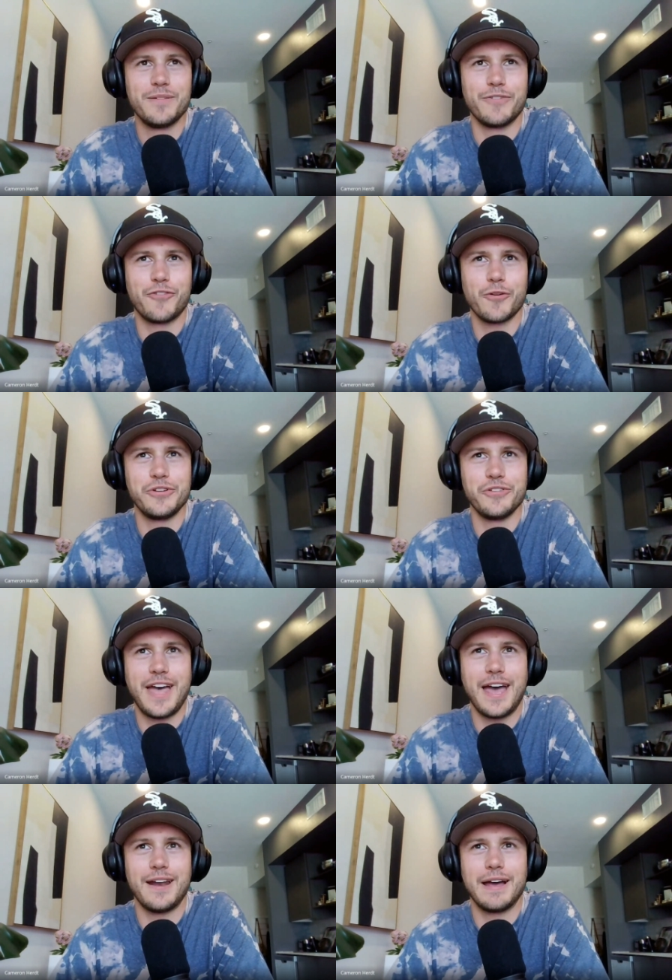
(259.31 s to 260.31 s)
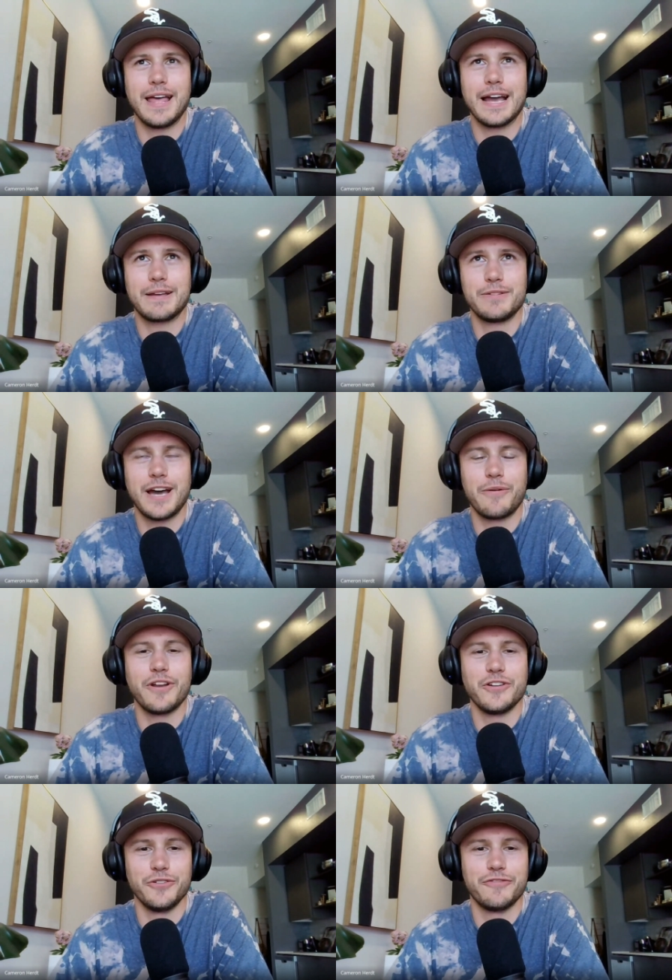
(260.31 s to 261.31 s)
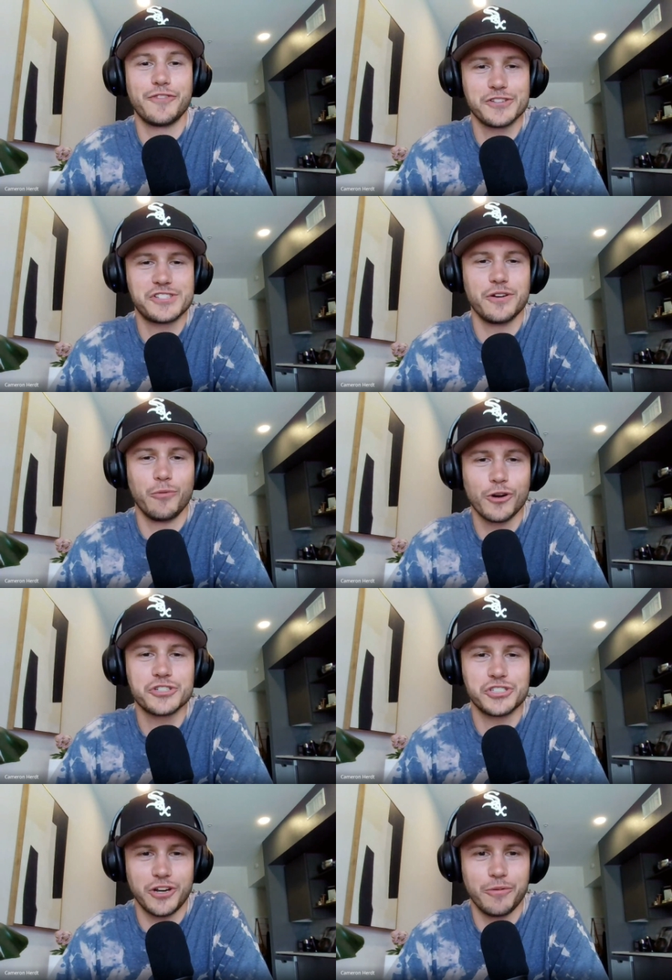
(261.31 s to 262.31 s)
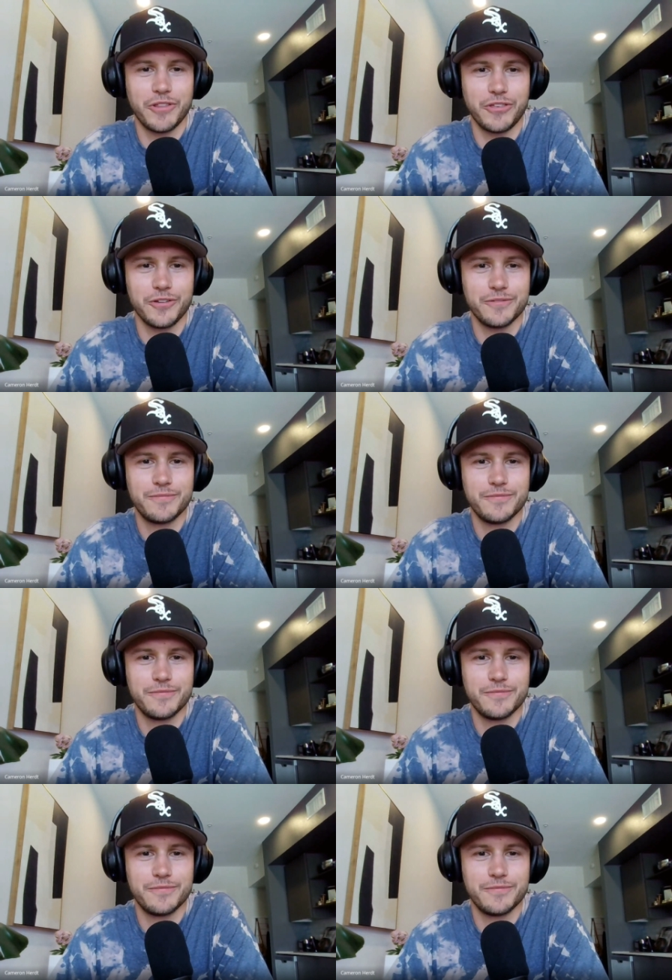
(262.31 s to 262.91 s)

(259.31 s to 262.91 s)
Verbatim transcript: before we do that, I, I kind of want to do first and worst show with you.